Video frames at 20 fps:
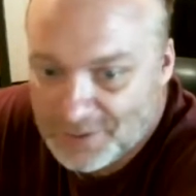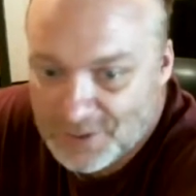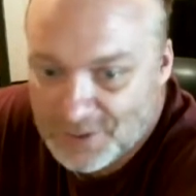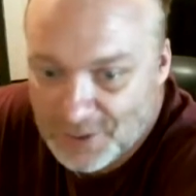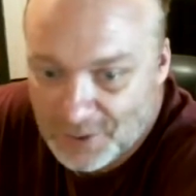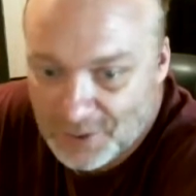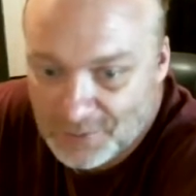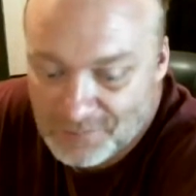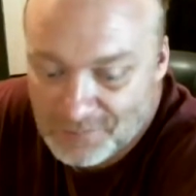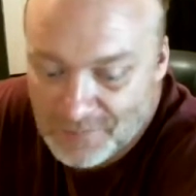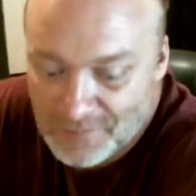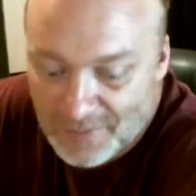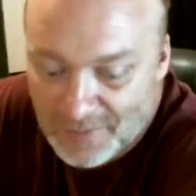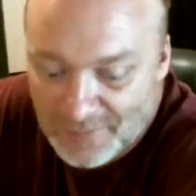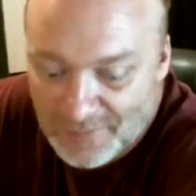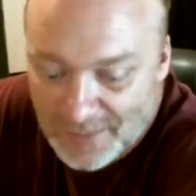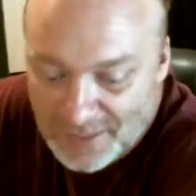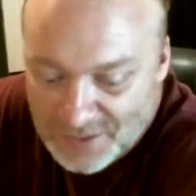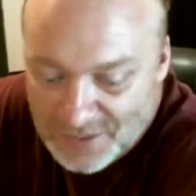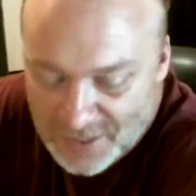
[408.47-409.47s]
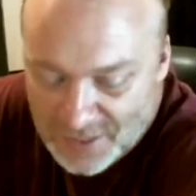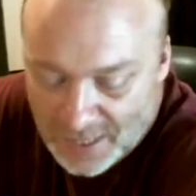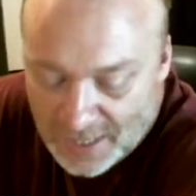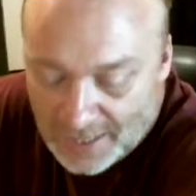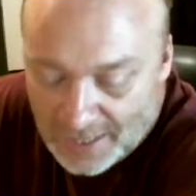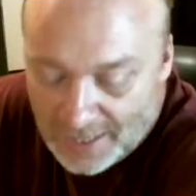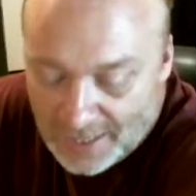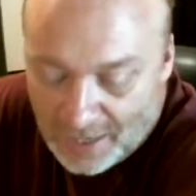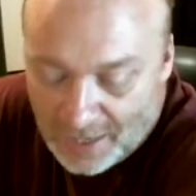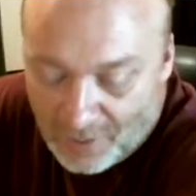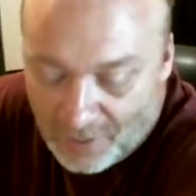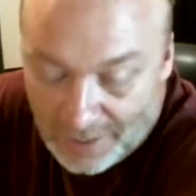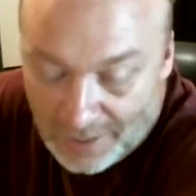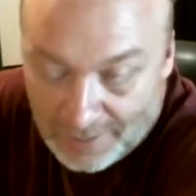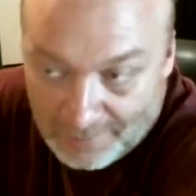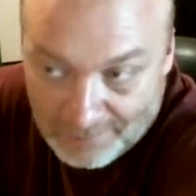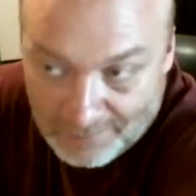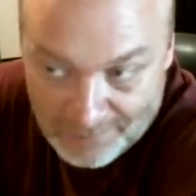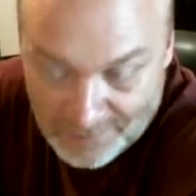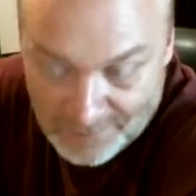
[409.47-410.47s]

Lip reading: So that's kind of how